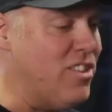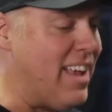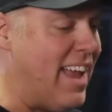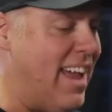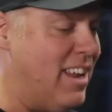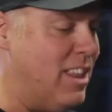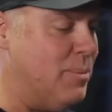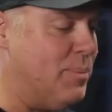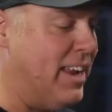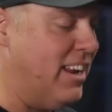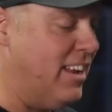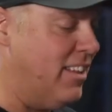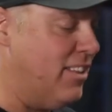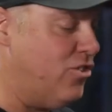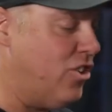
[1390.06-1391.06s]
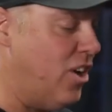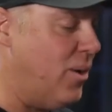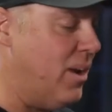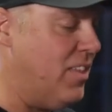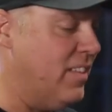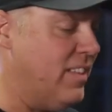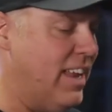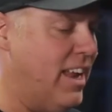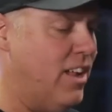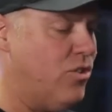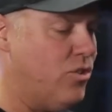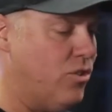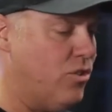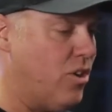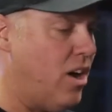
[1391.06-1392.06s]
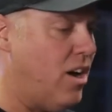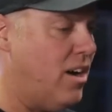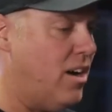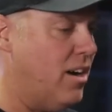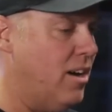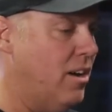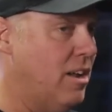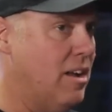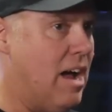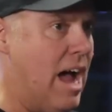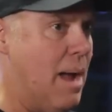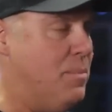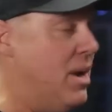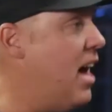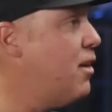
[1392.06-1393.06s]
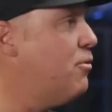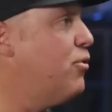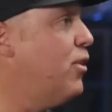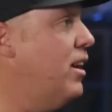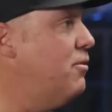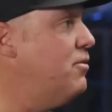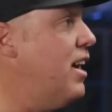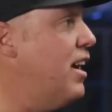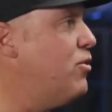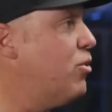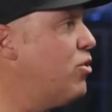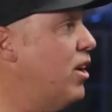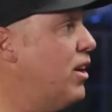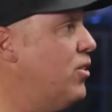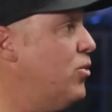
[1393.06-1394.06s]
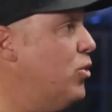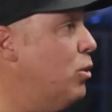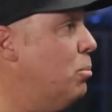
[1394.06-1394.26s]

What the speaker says: I had at the beginning of the show, I think the answers are, I'm not afraid of nitrous on a dual